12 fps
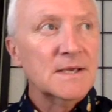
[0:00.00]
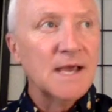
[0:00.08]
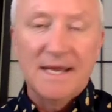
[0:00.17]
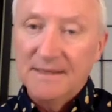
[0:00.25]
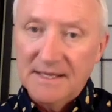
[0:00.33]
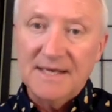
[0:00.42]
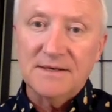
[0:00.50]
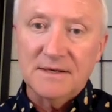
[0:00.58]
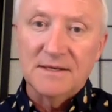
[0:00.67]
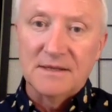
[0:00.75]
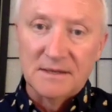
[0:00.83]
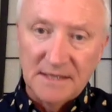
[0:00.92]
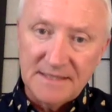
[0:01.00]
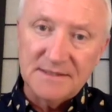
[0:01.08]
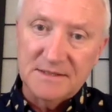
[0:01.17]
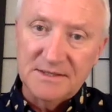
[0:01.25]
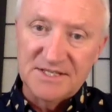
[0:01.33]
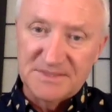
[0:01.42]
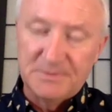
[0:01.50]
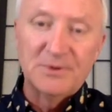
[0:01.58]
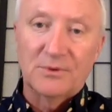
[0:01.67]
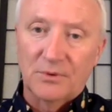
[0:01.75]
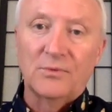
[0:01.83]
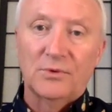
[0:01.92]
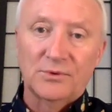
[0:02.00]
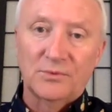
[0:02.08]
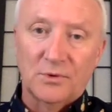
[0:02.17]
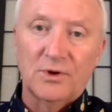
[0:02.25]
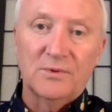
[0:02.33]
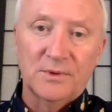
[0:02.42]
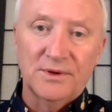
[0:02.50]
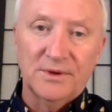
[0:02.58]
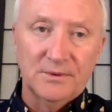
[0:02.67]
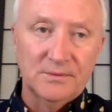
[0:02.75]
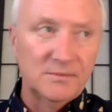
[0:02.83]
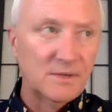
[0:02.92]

and let the spirit world work with you.